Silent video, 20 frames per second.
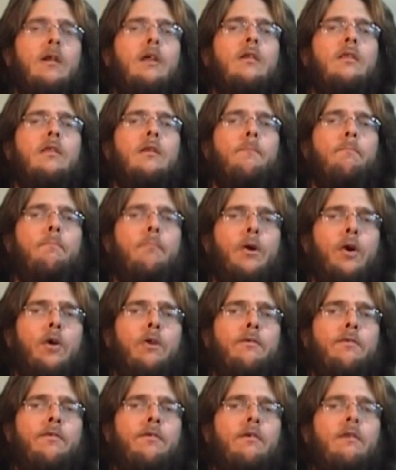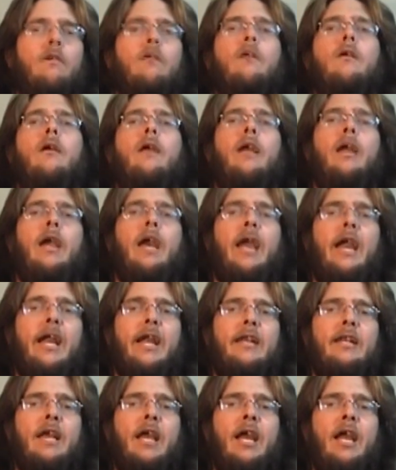the birth,
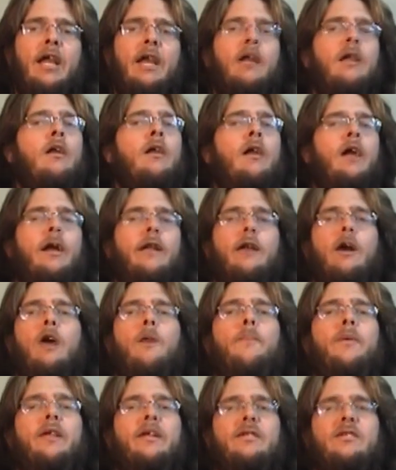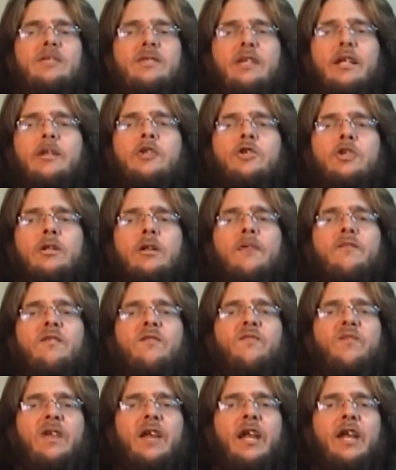heyday, and all but extinction of the
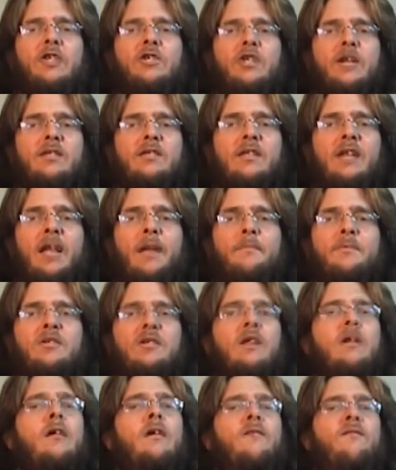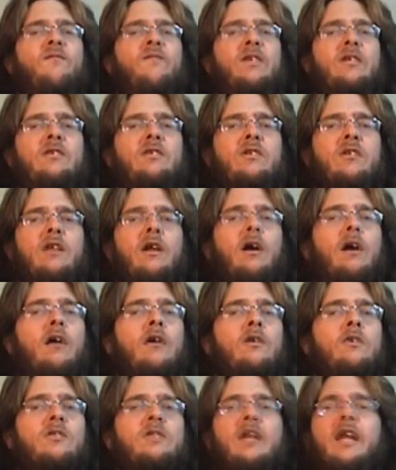VHS tapes,
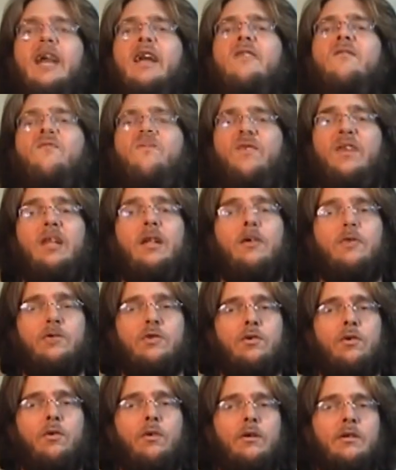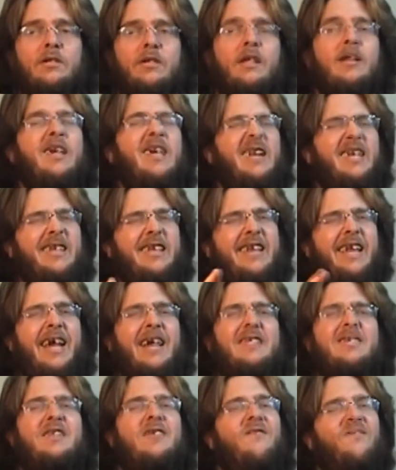VCRs, and video stores.
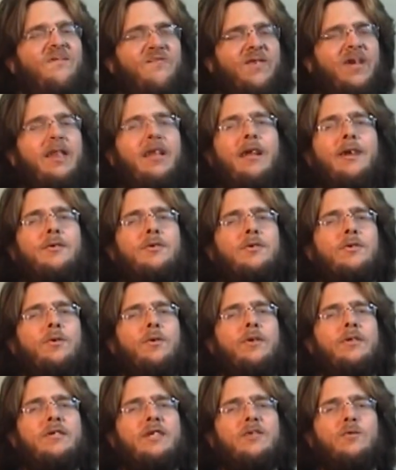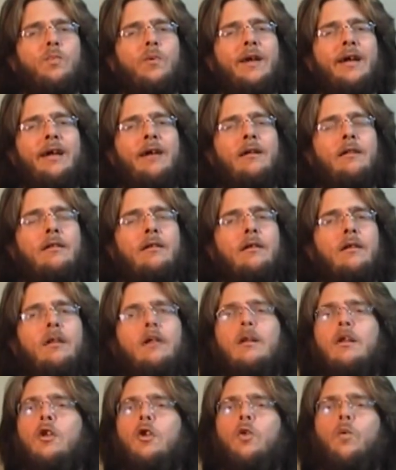Yes, video stores as well.
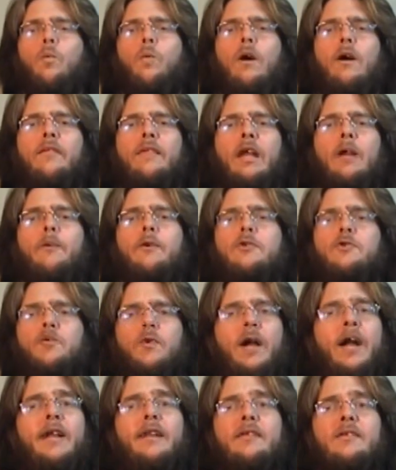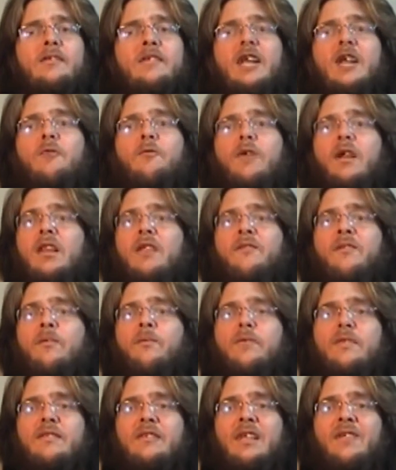While they were trying to stay relevant
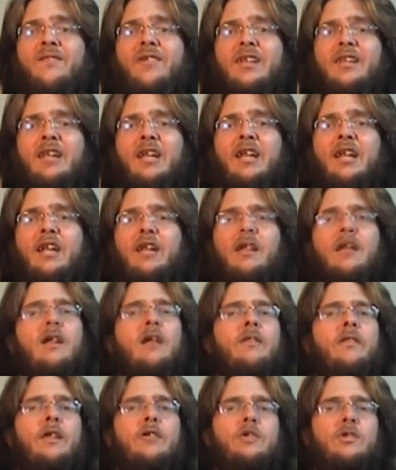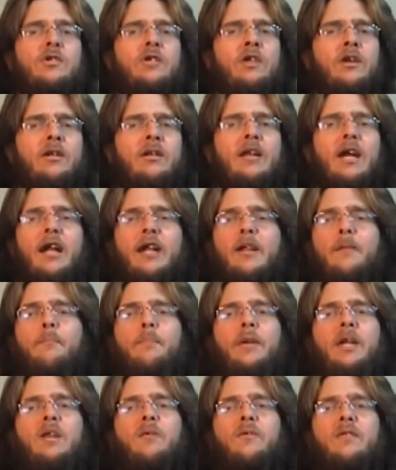with DVD, they just could not
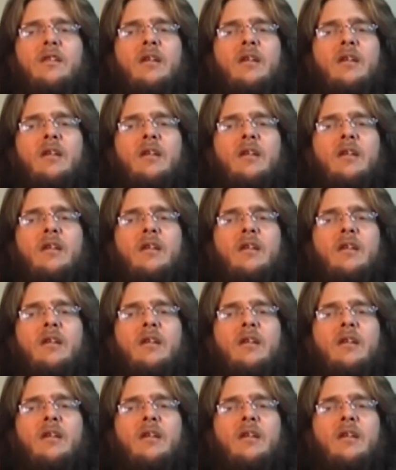compete with